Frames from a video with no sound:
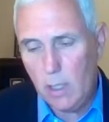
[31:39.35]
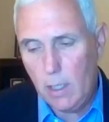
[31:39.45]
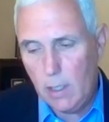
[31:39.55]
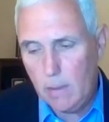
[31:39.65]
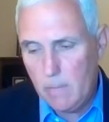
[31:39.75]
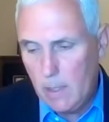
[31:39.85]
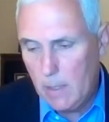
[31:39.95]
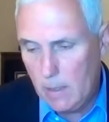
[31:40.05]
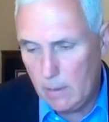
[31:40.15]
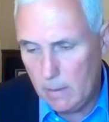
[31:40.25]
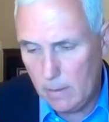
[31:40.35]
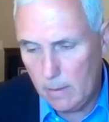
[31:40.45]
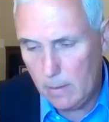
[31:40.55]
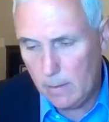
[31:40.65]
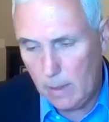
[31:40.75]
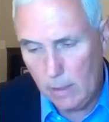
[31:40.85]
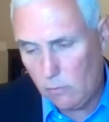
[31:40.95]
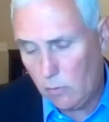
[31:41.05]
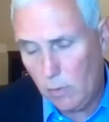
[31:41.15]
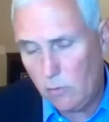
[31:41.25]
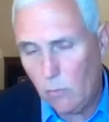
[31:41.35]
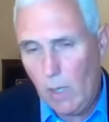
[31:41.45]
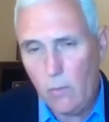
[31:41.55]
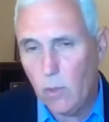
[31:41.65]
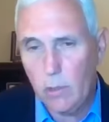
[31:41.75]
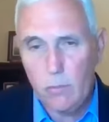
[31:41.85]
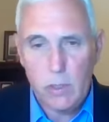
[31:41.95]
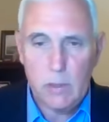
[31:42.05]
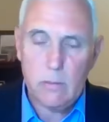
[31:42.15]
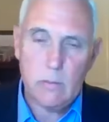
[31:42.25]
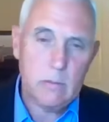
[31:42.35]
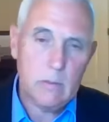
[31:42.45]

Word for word: And, uh, uh and it's the reason why we're going to be